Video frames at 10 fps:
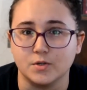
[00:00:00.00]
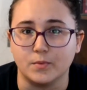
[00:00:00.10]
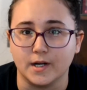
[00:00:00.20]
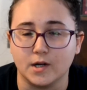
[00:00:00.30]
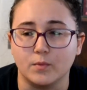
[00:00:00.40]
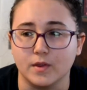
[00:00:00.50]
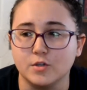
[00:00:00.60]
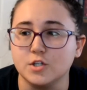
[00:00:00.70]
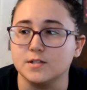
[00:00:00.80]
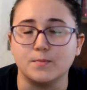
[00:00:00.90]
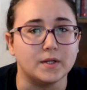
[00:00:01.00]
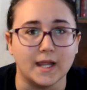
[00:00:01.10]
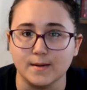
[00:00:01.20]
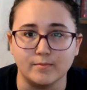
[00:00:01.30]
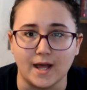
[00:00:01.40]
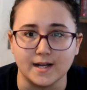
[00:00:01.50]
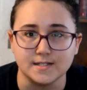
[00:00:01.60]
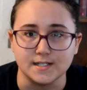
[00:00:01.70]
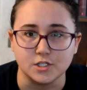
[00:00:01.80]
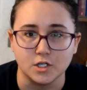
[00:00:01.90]
to wear with just a plain black
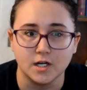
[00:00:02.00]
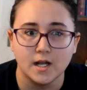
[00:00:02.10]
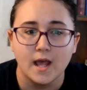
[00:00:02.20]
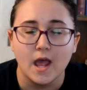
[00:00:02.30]
t-shirt